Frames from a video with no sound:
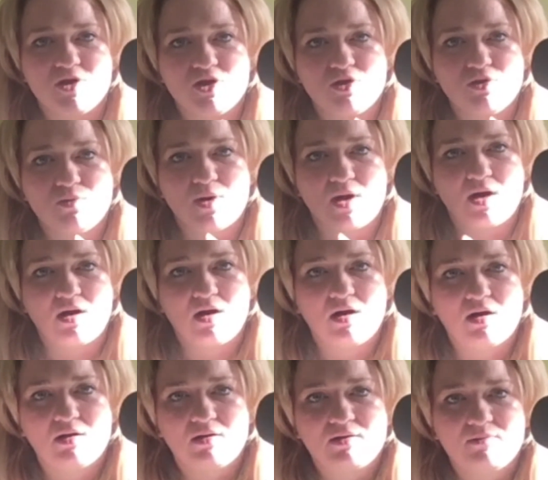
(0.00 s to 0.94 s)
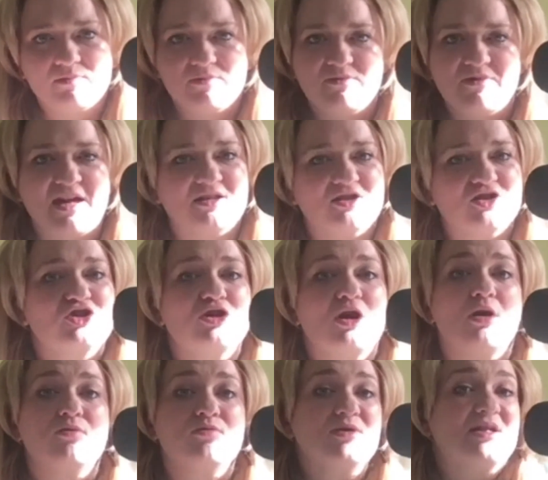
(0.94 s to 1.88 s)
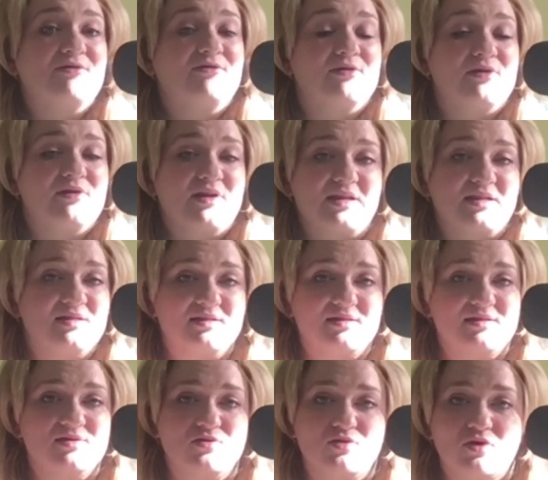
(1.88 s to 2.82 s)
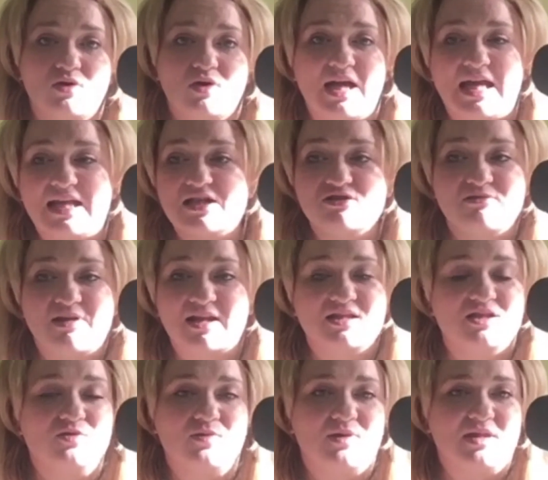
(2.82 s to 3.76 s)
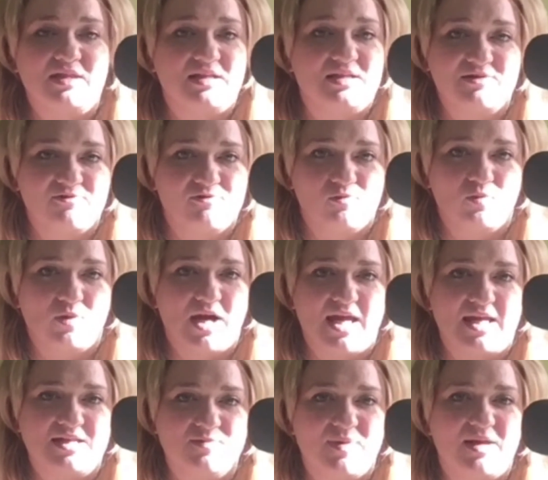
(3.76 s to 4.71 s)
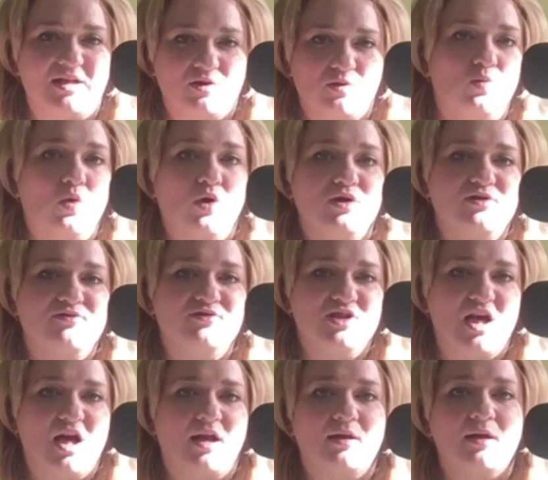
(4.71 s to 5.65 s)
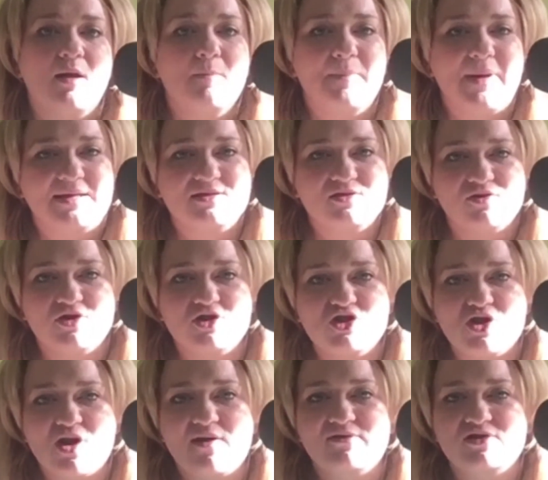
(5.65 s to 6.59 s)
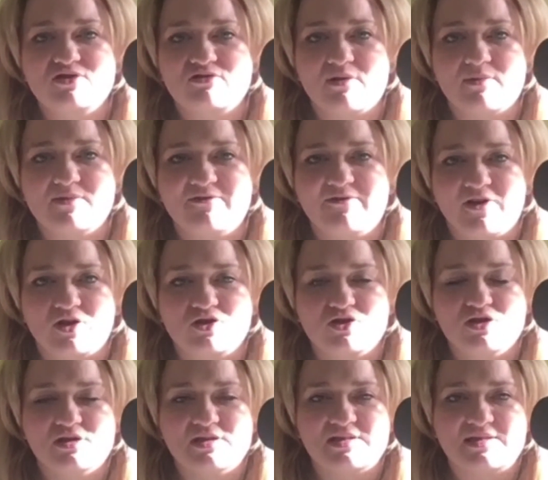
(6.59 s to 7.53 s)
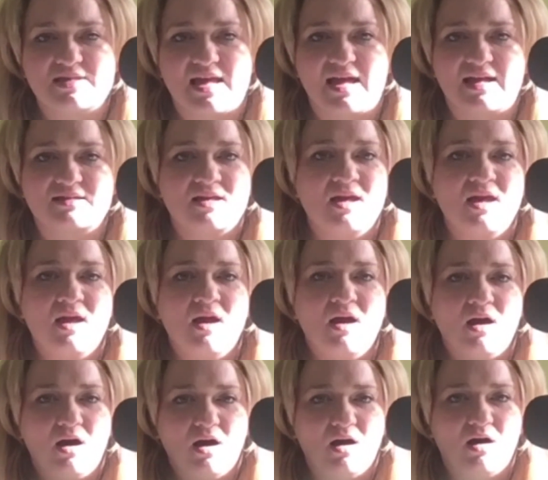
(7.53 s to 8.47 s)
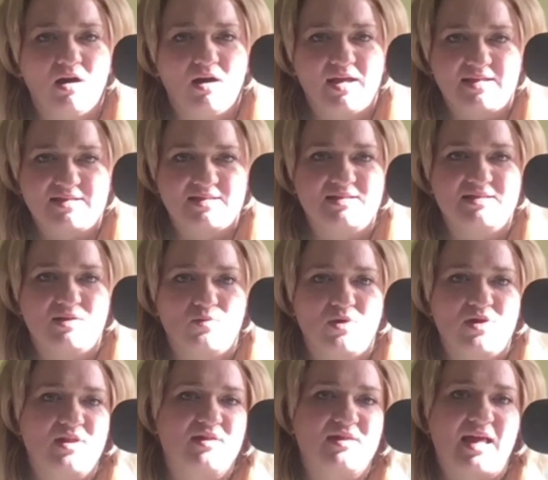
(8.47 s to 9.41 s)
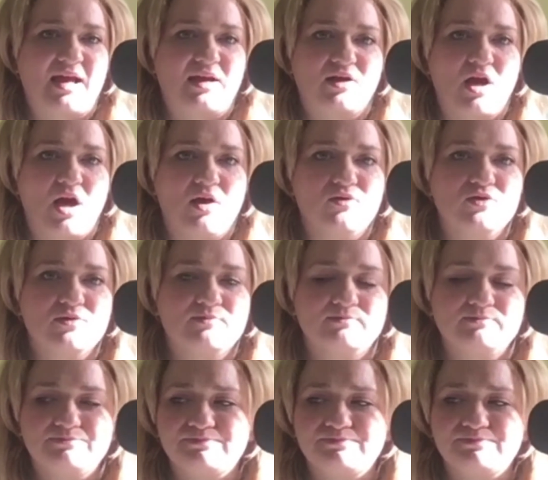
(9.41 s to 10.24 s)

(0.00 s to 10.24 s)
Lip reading: you are then shown different things or interacted with in a different way depending on what you've done based on the JavaScript functions that are existing within that code.